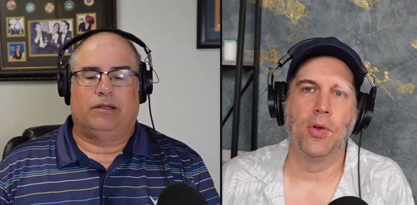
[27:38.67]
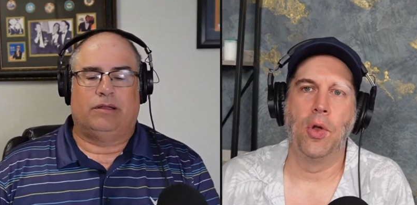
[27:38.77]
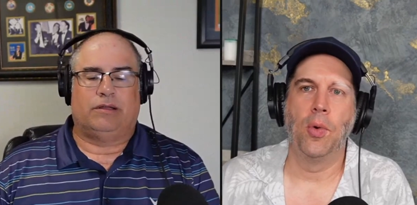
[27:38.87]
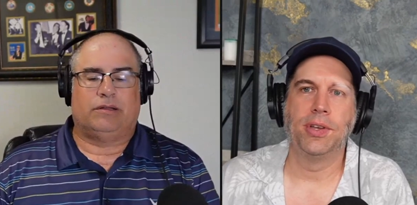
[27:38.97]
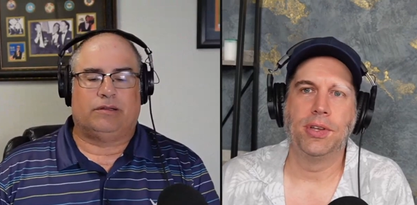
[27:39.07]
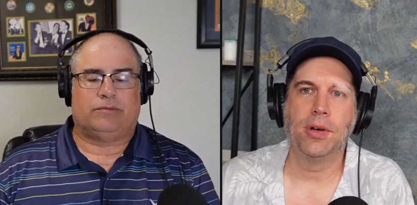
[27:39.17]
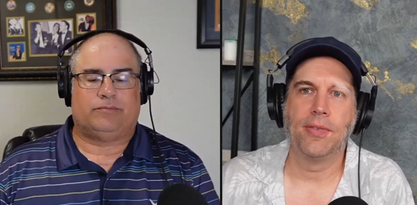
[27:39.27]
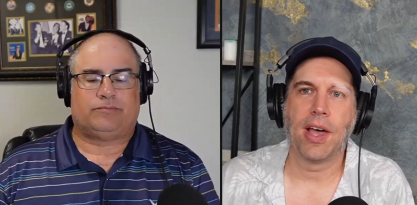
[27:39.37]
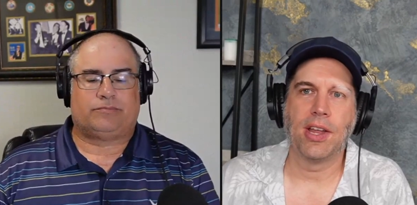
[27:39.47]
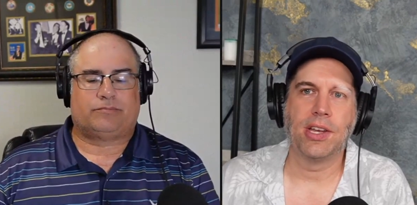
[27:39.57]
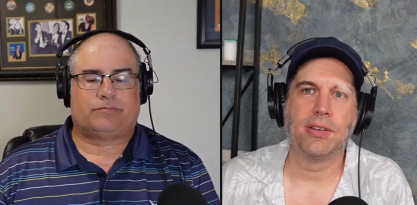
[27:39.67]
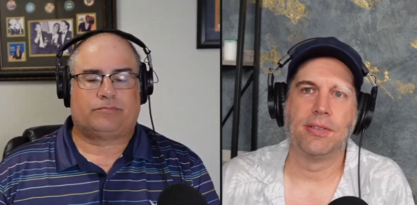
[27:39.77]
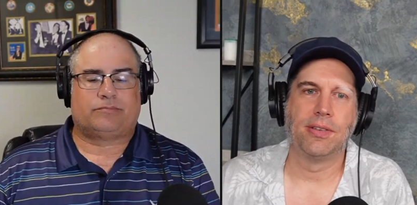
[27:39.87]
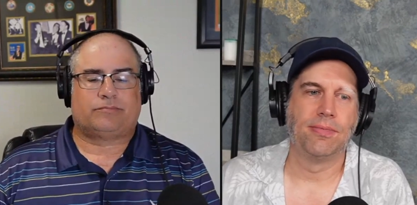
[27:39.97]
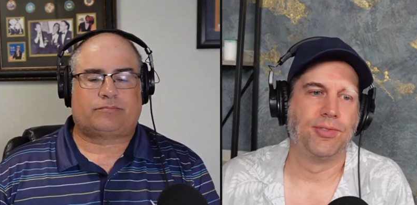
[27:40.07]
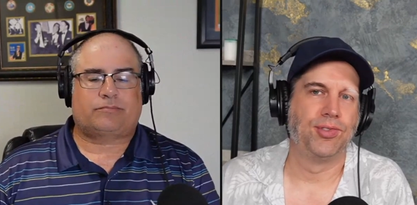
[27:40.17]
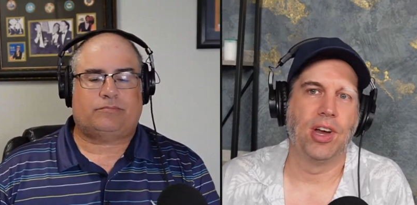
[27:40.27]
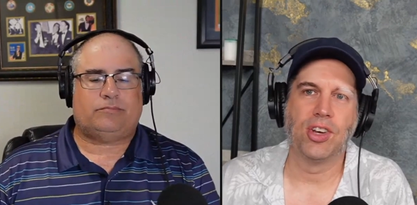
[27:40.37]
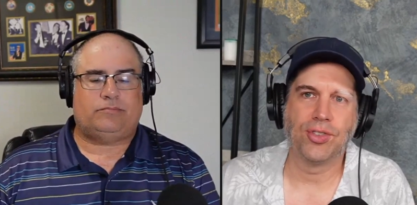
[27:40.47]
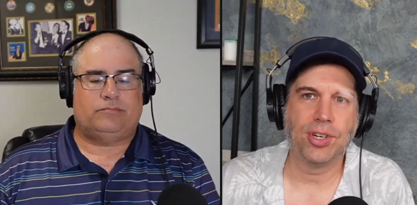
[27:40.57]
Speaker 1: what to do. I've got
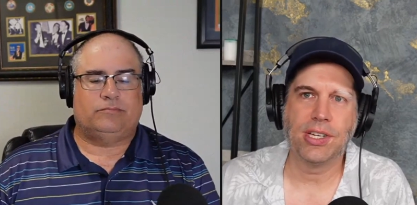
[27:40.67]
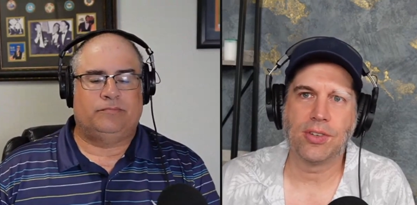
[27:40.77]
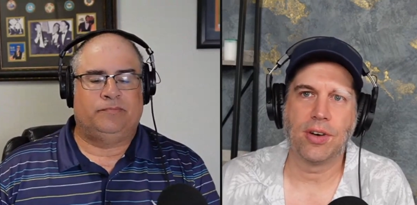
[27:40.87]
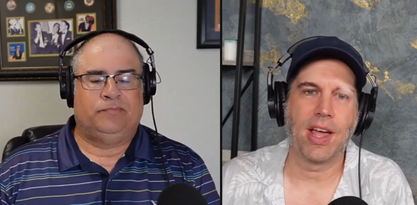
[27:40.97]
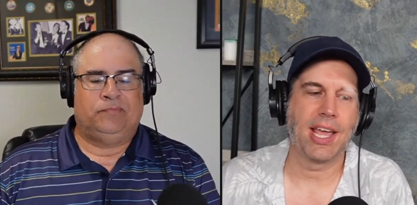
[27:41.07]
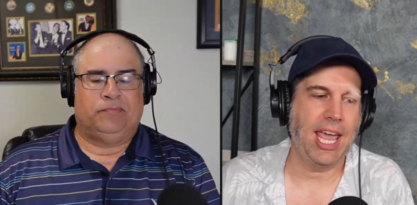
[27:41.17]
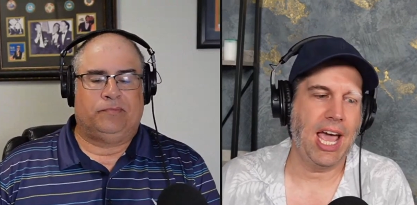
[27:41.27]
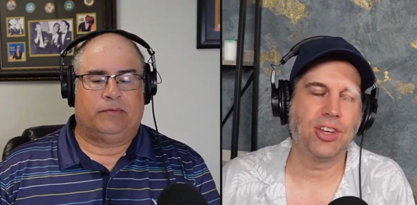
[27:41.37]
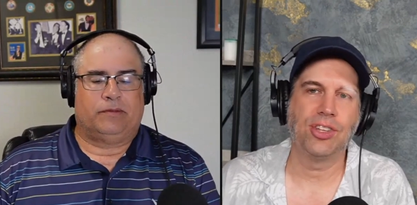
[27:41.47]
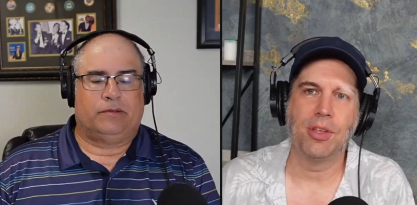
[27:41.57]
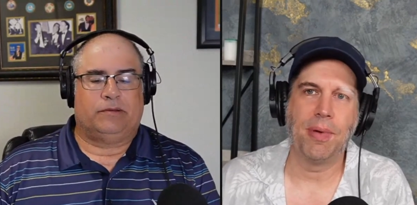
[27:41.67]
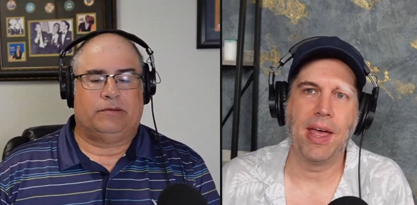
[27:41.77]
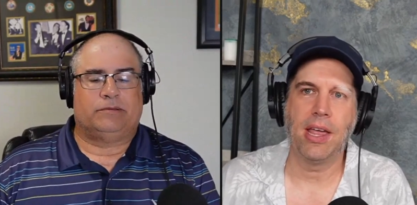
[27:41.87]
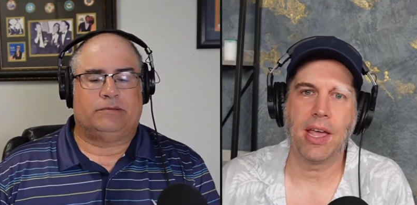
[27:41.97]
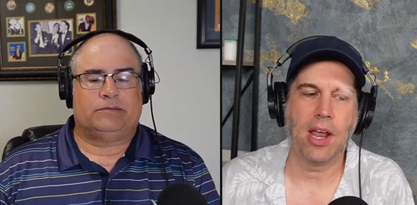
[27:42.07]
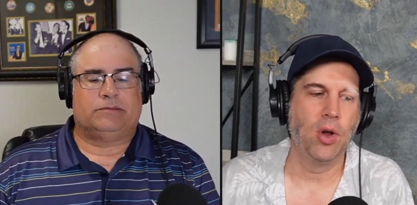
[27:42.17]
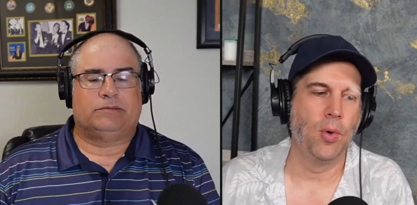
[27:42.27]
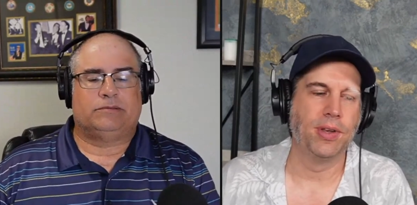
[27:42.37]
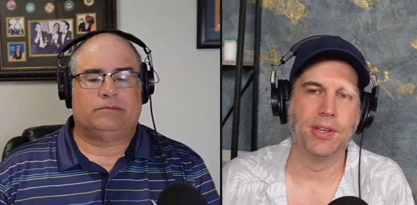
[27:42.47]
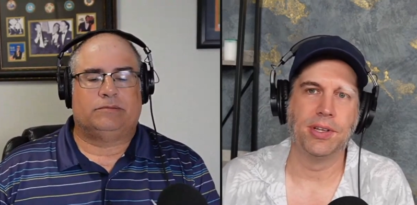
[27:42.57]
treasuries or I've got cash in the bank. I don't know
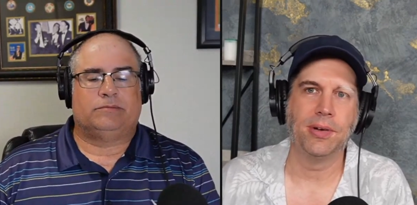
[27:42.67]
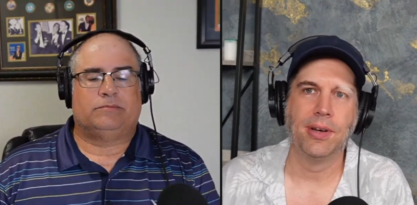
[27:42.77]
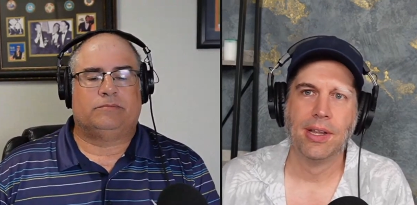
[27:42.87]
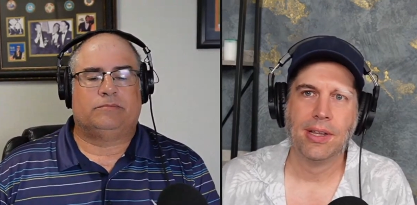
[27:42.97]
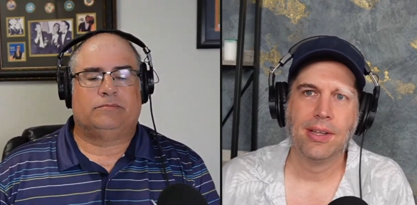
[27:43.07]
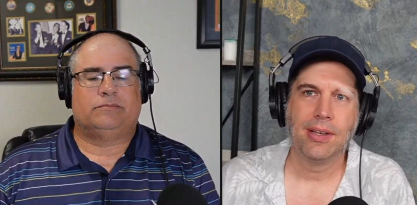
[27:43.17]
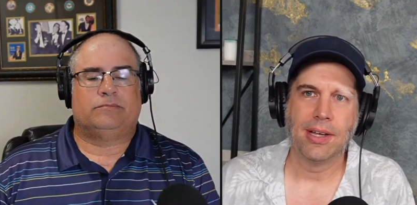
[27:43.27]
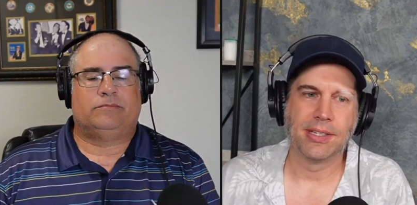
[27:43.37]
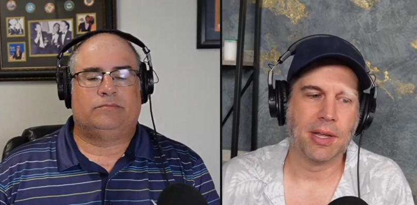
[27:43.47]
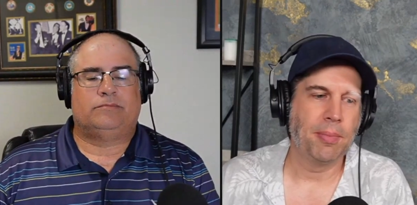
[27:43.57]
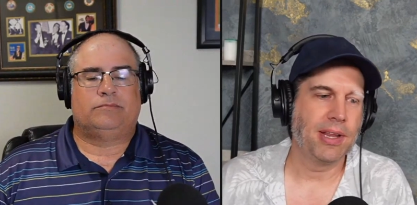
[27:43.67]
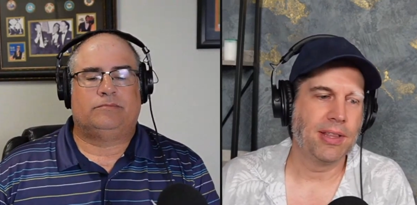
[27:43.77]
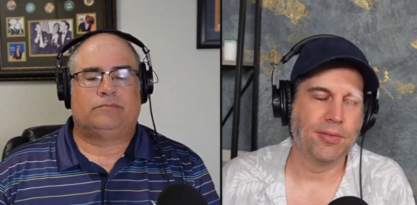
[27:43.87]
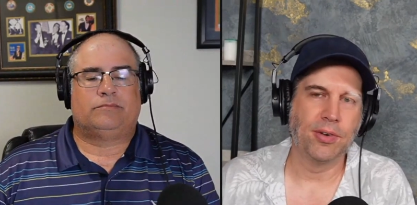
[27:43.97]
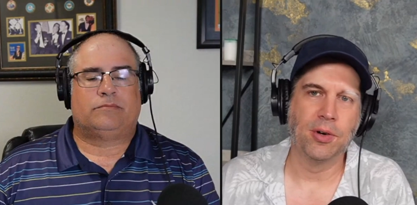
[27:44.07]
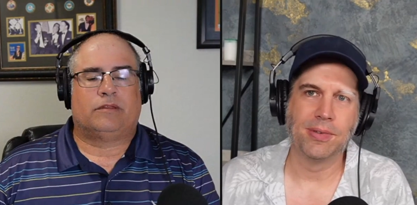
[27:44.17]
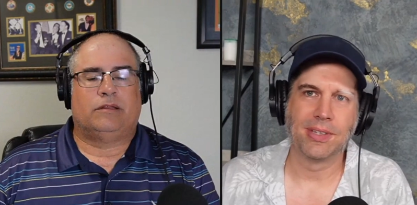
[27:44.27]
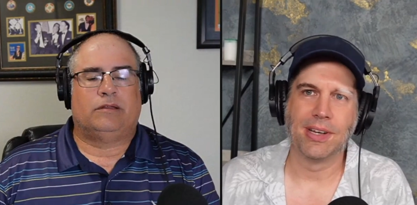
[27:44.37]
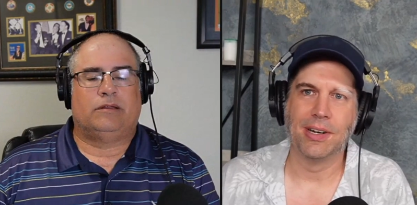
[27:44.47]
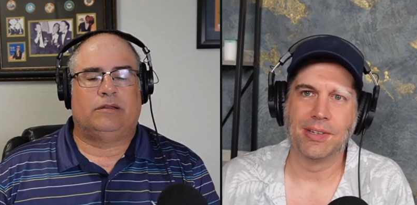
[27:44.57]
what to do. And somebody in the room is,
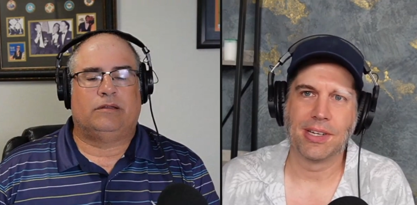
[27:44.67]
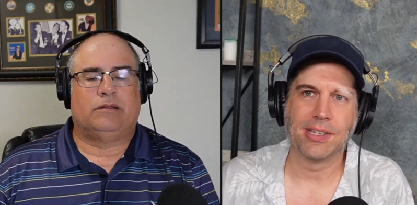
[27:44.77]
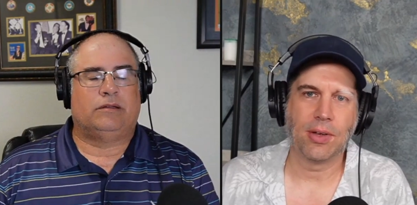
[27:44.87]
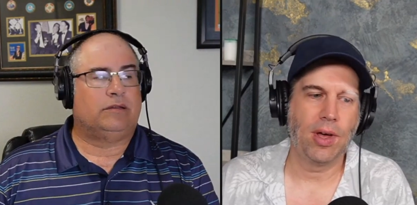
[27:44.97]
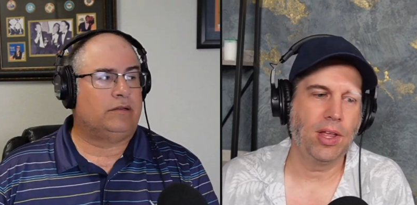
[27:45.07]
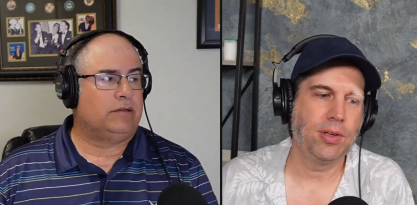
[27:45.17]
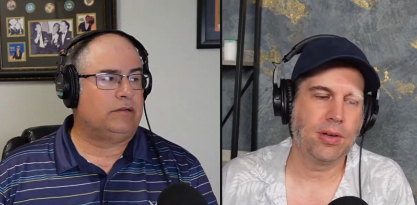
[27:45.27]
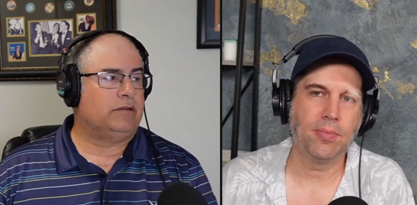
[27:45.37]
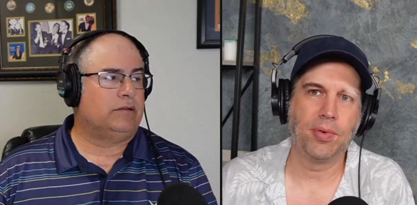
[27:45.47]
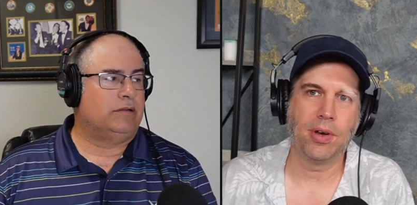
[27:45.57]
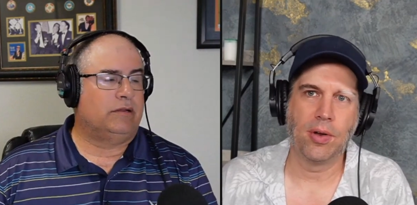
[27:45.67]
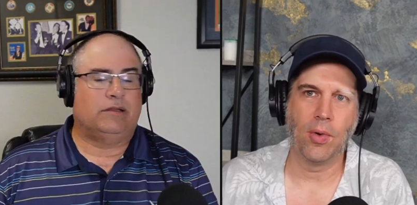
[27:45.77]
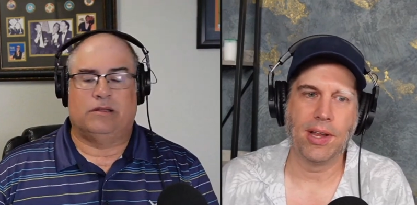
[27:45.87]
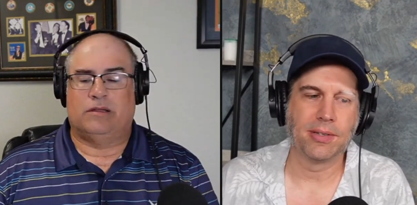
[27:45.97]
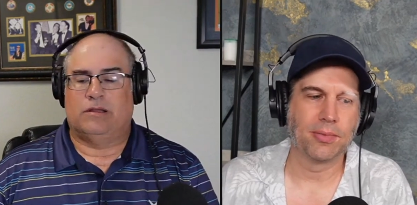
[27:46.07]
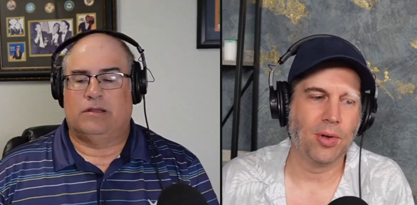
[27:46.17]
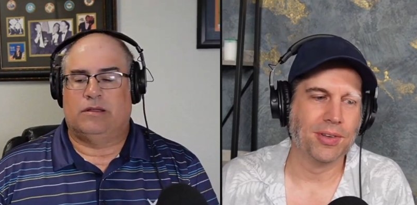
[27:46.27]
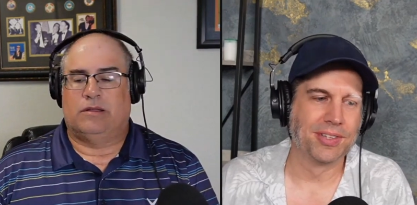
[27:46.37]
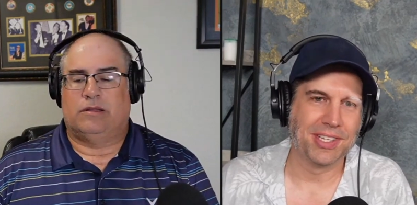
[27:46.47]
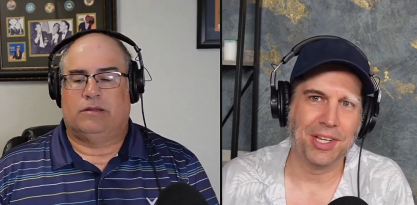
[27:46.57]
you know, is going to say, well, you could put it away in some gold and
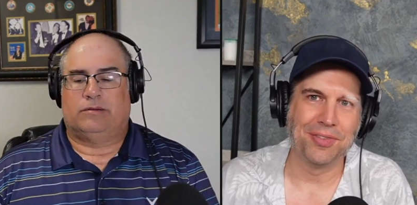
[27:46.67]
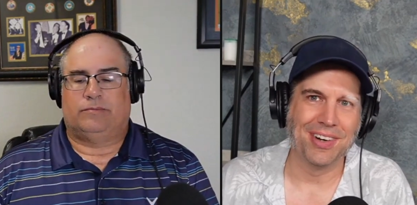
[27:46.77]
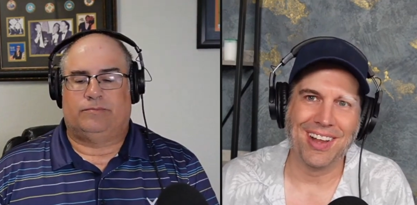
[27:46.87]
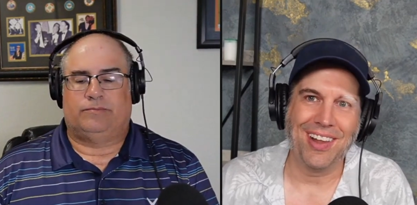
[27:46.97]
silver. All